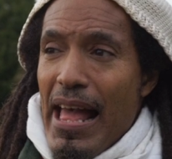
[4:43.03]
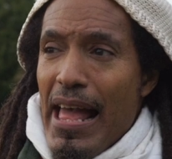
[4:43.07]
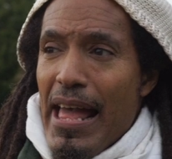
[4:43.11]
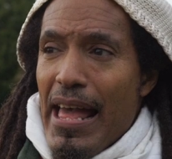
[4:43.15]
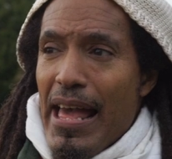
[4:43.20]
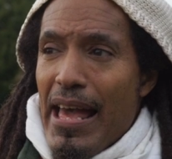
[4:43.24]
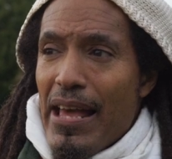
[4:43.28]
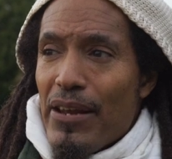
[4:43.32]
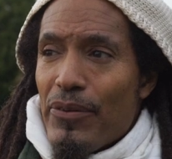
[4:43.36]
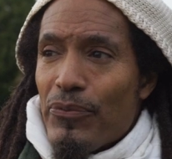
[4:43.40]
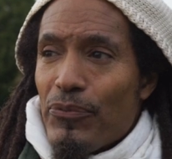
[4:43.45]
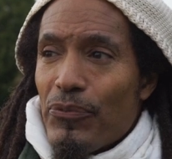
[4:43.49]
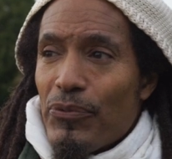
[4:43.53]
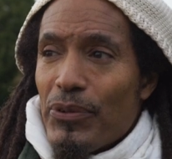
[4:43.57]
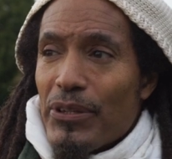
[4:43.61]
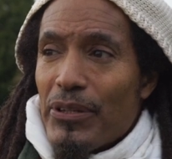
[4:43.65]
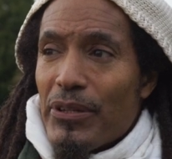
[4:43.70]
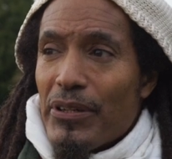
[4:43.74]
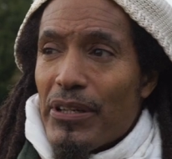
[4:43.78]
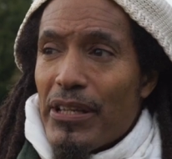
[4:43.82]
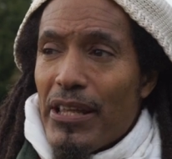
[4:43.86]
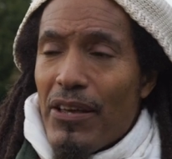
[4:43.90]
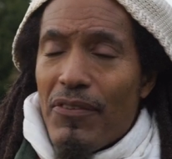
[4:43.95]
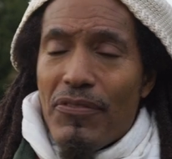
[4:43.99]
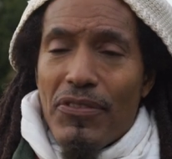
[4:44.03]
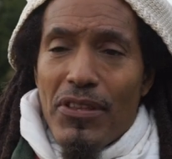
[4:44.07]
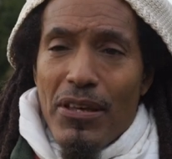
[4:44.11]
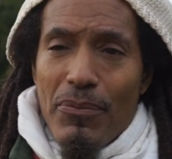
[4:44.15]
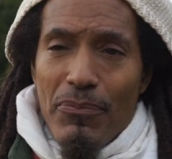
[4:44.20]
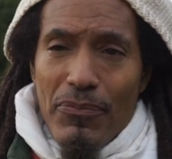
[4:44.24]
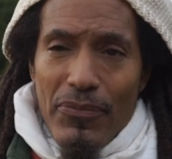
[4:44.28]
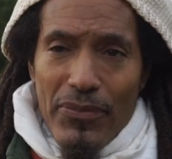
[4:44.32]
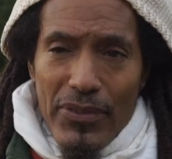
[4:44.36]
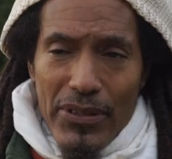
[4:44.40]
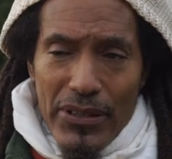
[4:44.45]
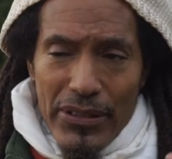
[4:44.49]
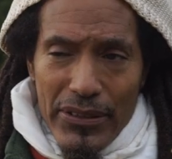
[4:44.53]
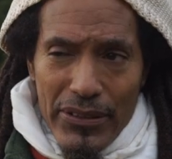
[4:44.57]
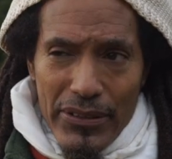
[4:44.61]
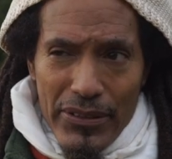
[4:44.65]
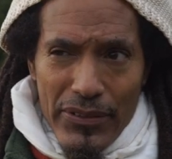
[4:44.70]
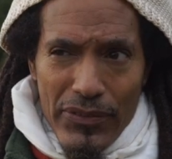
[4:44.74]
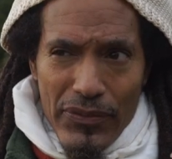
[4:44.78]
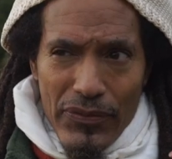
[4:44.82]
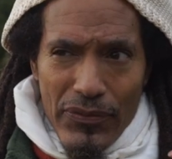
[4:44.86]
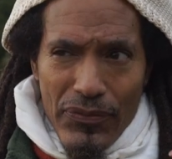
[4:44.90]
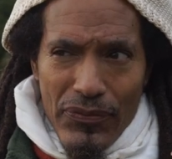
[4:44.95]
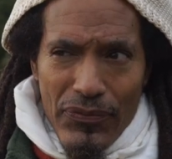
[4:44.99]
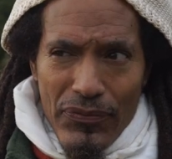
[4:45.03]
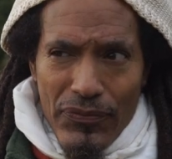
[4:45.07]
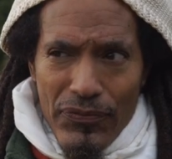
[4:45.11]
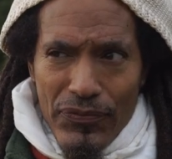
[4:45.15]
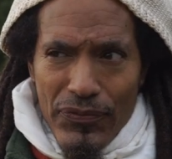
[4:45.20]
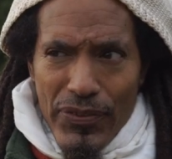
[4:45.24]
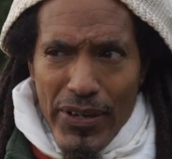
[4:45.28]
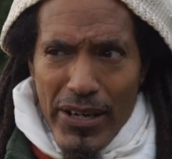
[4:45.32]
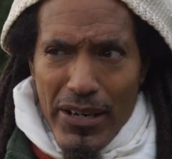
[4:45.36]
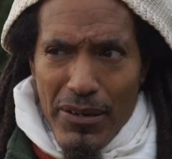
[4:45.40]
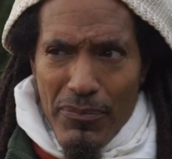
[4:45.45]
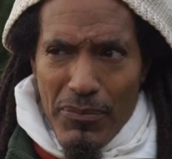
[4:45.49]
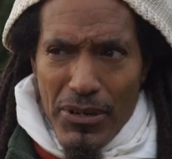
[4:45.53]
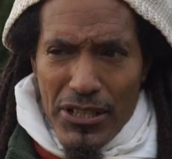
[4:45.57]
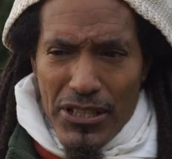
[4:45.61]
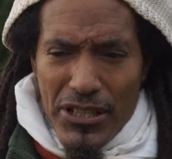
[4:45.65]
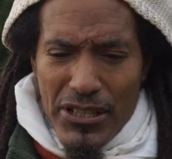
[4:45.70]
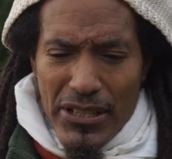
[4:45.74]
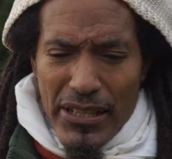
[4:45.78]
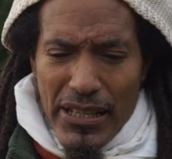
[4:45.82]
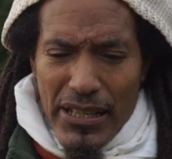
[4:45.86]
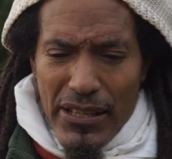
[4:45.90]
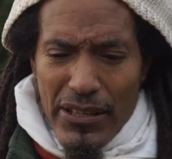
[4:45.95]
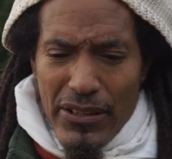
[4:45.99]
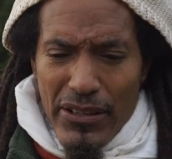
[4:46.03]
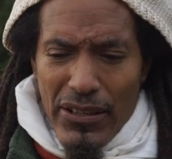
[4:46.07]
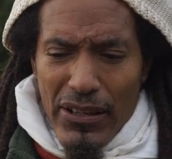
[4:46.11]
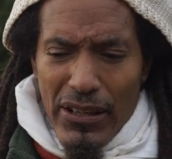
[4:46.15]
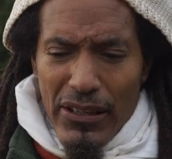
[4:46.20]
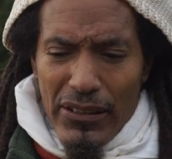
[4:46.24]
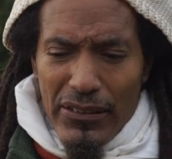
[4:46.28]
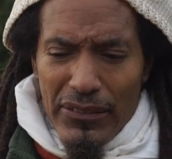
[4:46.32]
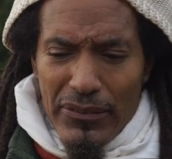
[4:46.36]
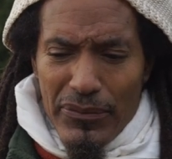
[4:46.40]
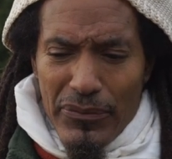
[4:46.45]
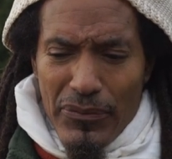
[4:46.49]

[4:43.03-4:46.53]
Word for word: and would give them very much a,